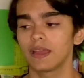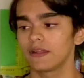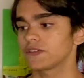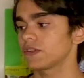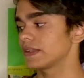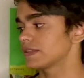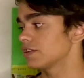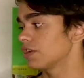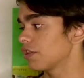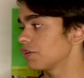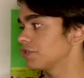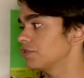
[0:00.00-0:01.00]
So that's
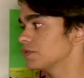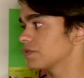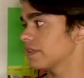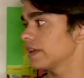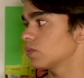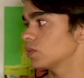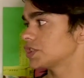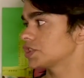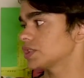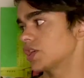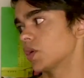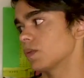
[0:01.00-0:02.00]
another huge thing
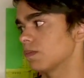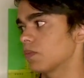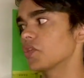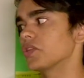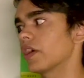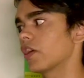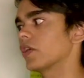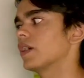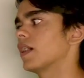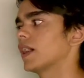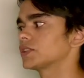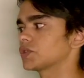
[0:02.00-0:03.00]
which
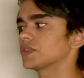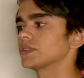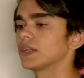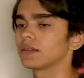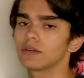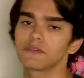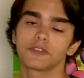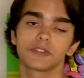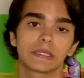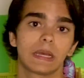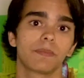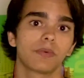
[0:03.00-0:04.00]
Moderna, AstraZeneca, for
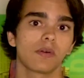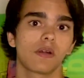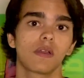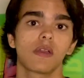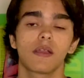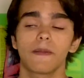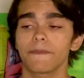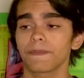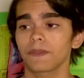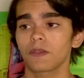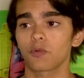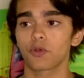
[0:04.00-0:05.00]
example,
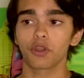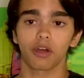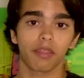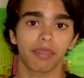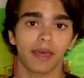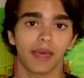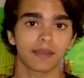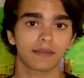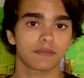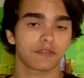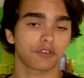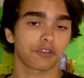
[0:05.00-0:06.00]
we're not
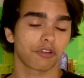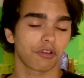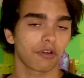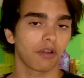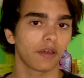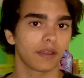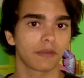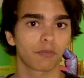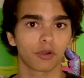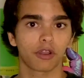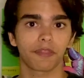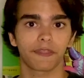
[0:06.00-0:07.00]
that secure on and
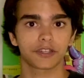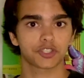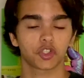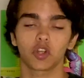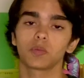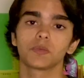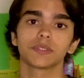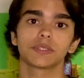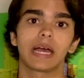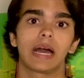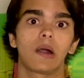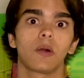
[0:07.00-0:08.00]
we're not that sure on, was
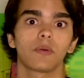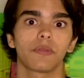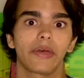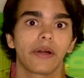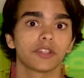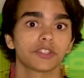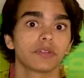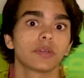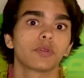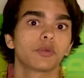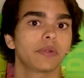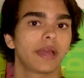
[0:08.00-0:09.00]
how the elderly
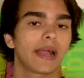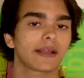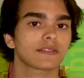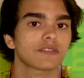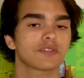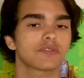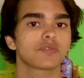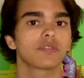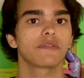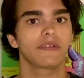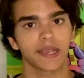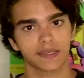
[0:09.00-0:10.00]
would react to the
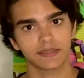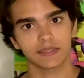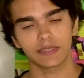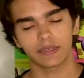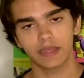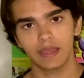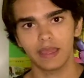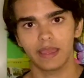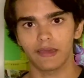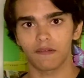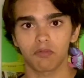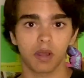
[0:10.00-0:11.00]
vaccine.
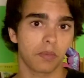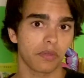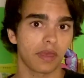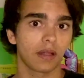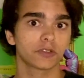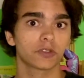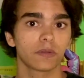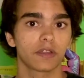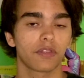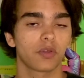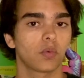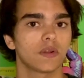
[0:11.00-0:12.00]
And remember, the elderly are
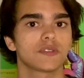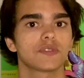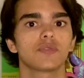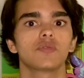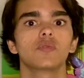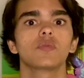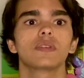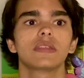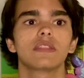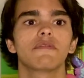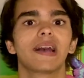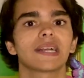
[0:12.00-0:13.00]
the ones who need
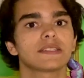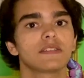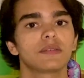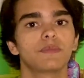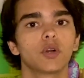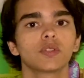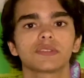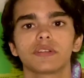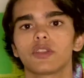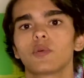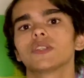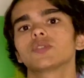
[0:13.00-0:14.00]
the vaccine the most, or
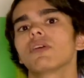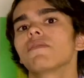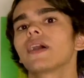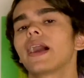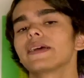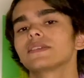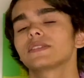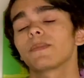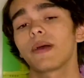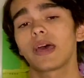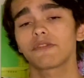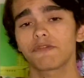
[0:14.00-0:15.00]
the ones who have the highest
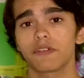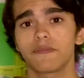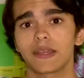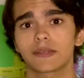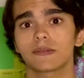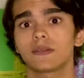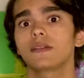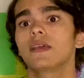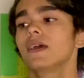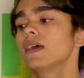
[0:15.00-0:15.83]
demand for the vaccine.